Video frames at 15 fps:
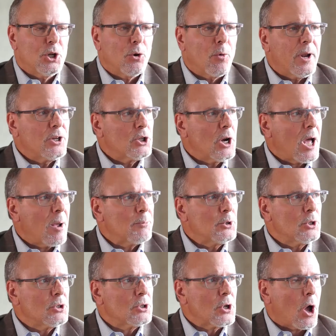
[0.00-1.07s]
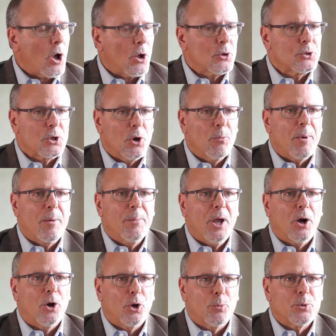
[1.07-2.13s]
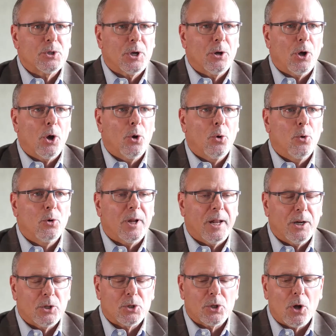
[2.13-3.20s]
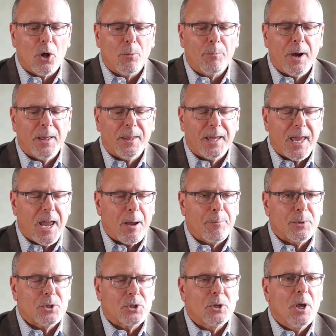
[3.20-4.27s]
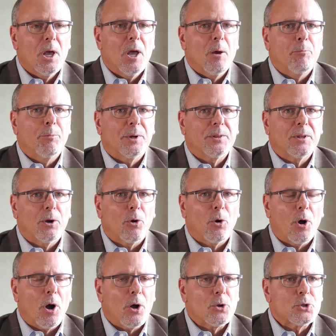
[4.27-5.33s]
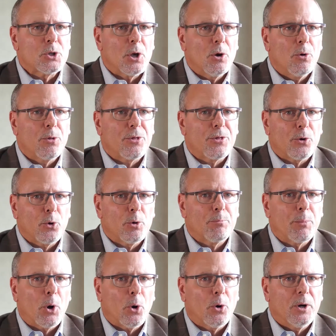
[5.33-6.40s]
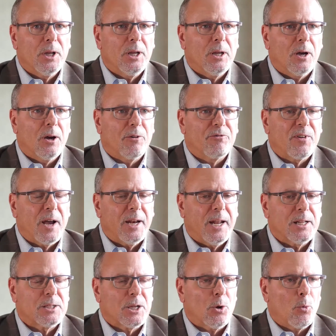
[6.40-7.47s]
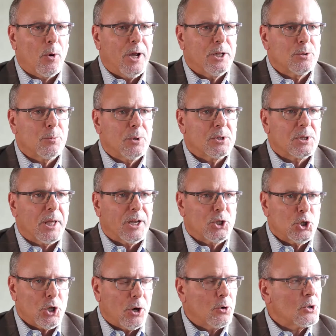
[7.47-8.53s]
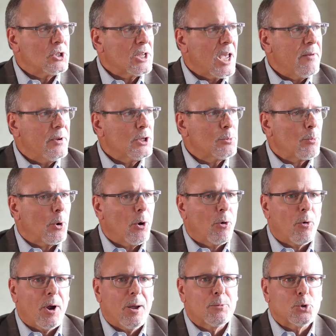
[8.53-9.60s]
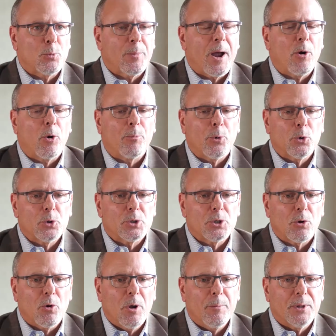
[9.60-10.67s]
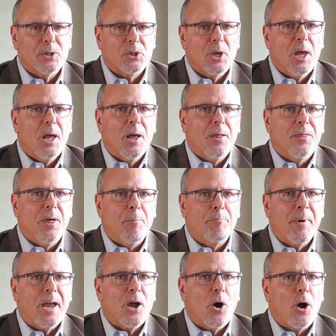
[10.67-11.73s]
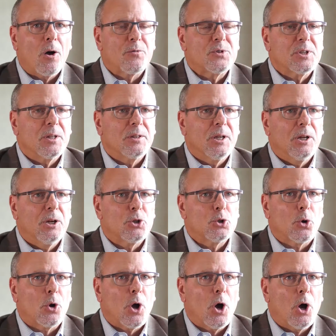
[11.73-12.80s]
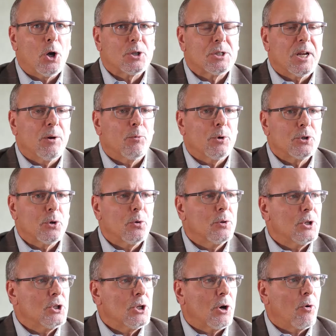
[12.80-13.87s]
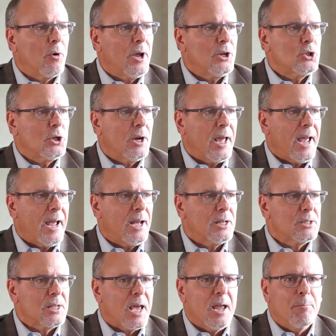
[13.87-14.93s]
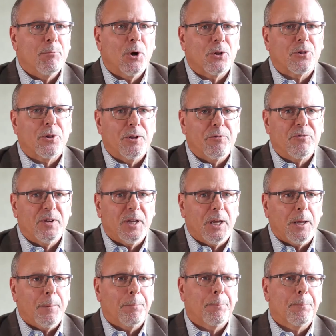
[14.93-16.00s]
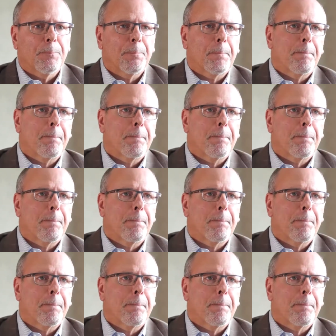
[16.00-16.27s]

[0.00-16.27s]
Generation options also may be 100% owned and installed by the campus, but there are also third-party financing arrangements like shared savings programs or power purchase agreements that may offset the initial cost and return the generation as a monthly fee.